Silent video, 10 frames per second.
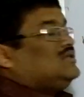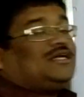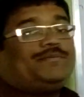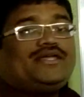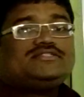
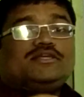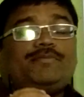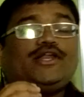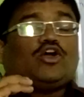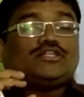That means
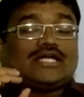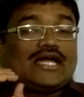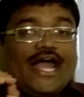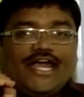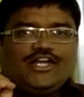depending on the
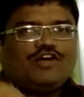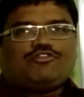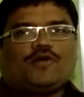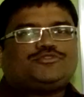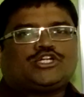kind
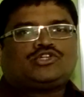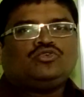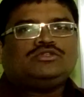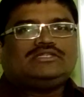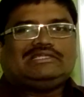of
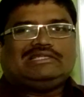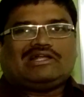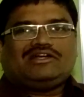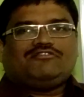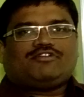objective,
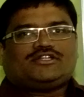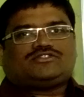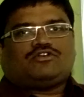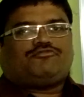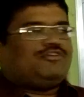there are
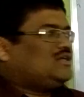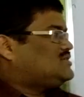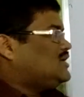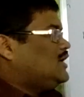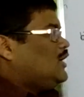different
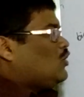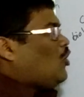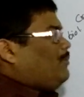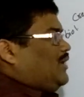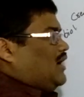softwares.
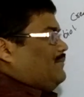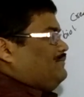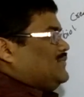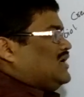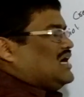Copia,
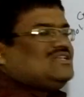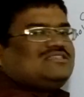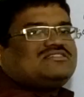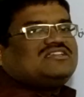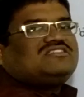
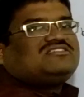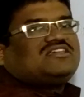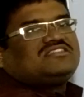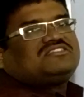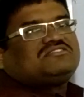
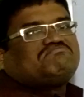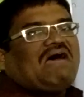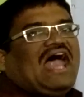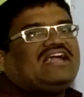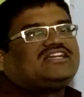consensus
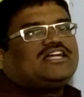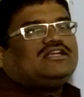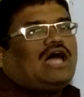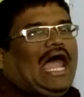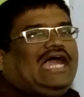
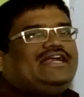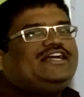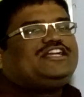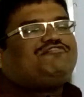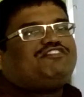pattern
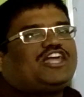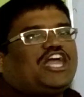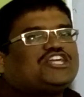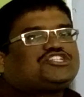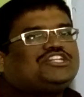
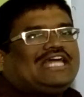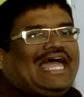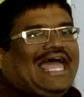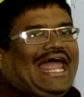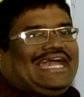identification
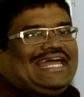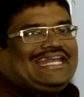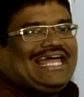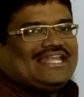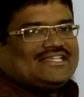and
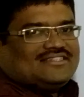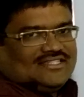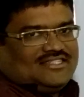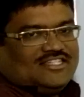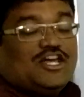
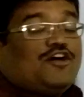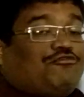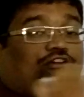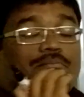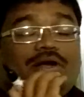analysis,
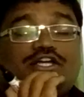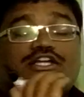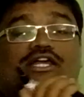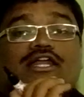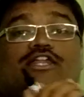for
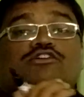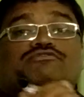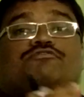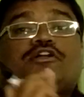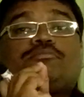particularly
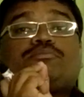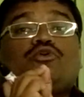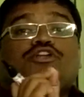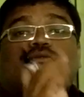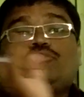useful for
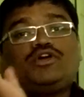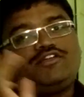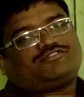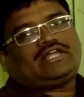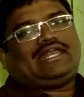protein
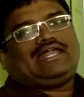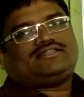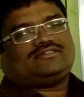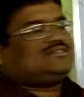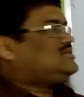motifs
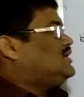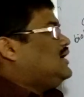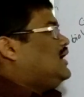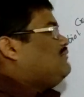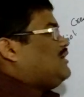analysis.
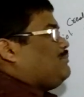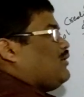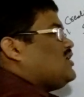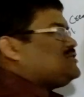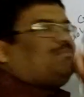When
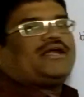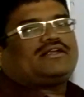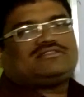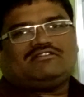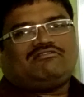
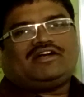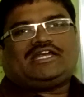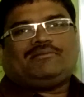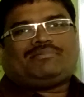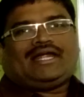prospectus, the
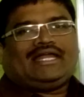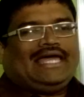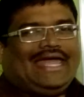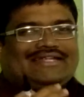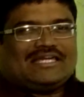word implied,
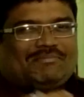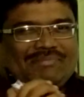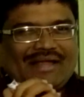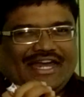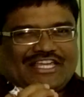it's
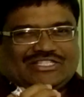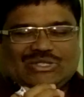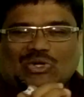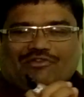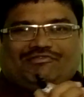like
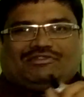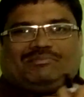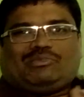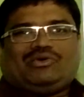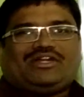prediction of the
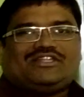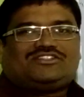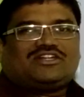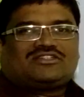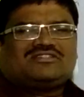protein
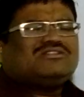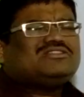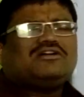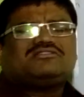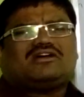structures.
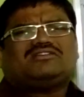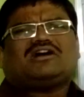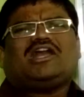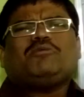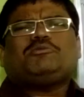It's
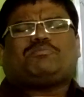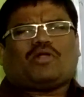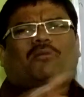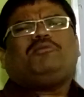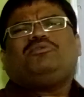all about
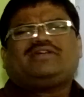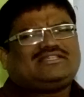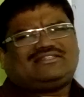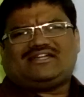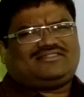
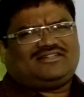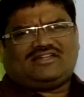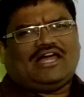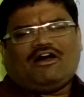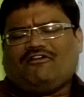probabilities. That's
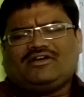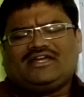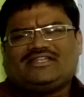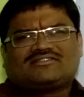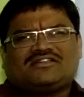it. I
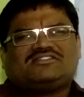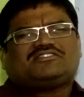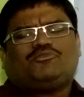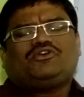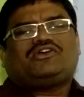already discussed.
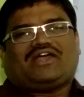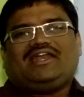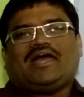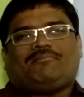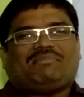It's about
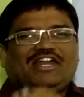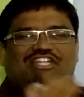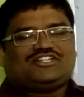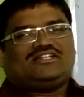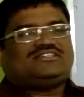dry lab
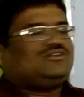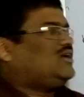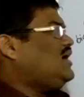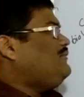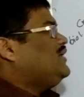predictions.
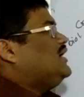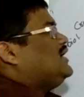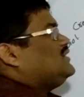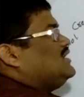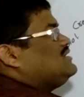Okay.
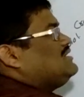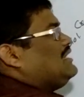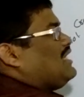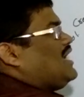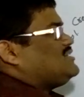Then
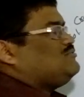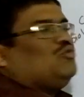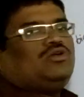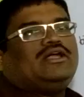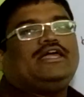
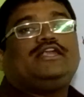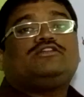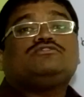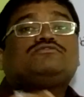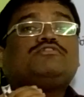RASMOL, it
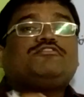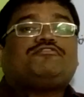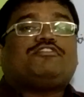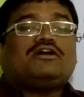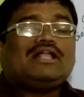is useful
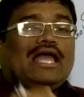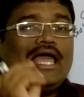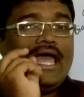for